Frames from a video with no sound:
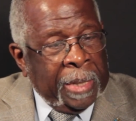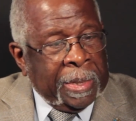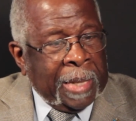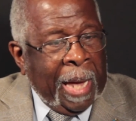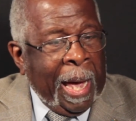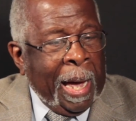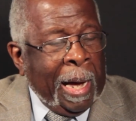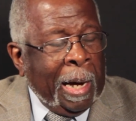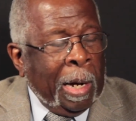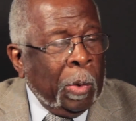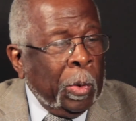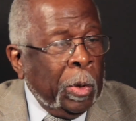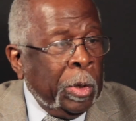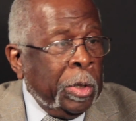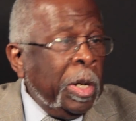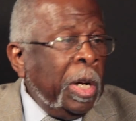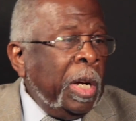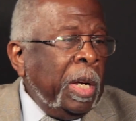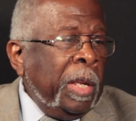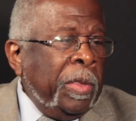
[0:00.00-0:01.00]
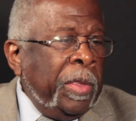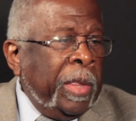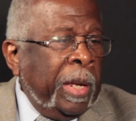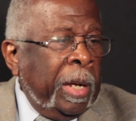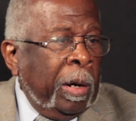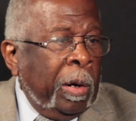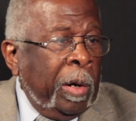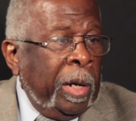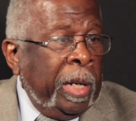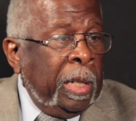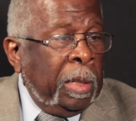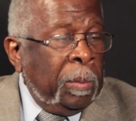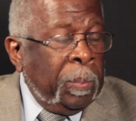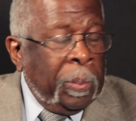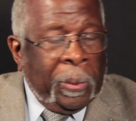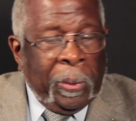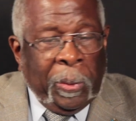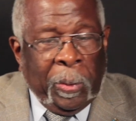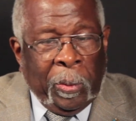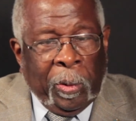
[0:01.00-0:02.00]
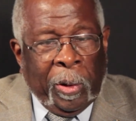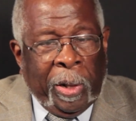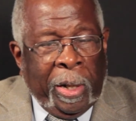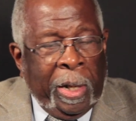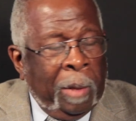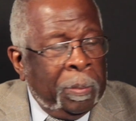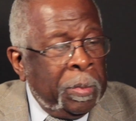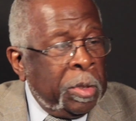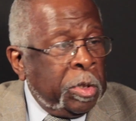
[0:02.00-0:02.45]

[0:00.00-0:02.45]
hour they are in program.